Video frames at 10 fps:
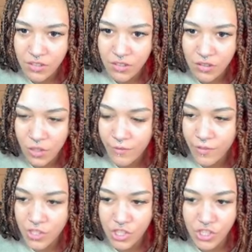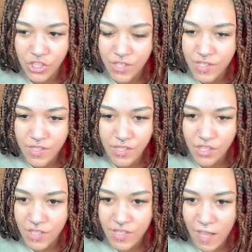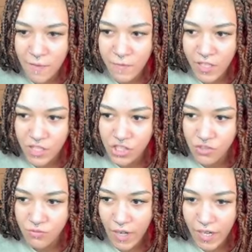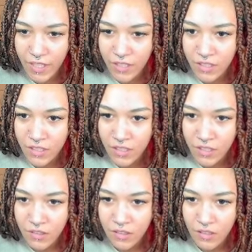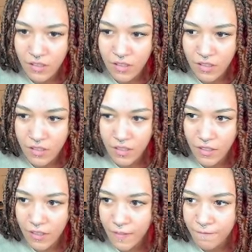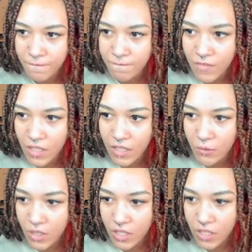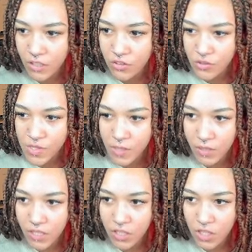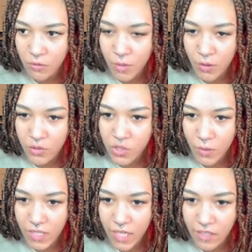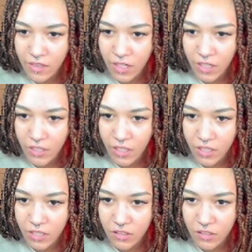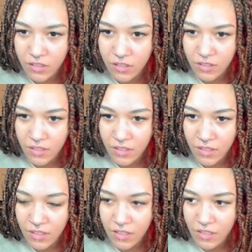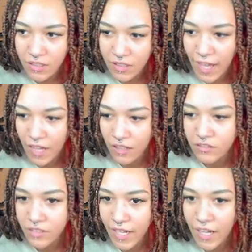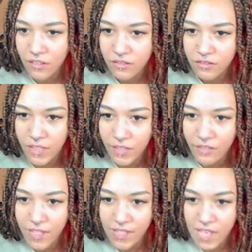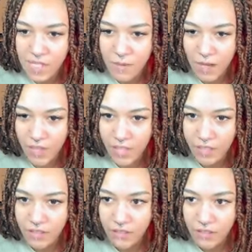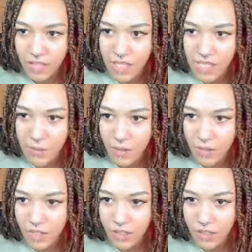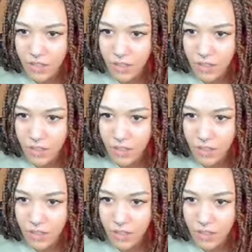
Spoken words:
Koi fish are just that fish, right? Uh-huh. And then we're gonna do some like, you know, pose 28 there, like, yeah, yeah, that sounds about right. That sounds about right there.